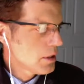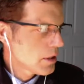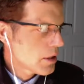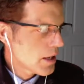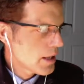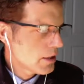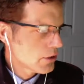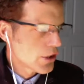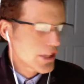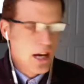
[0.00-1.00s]
all right?
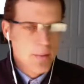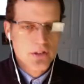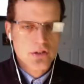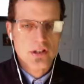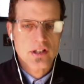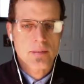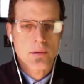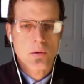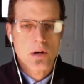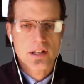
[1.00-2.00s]
Learning opportunity number
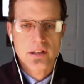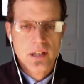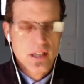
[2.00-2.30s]
1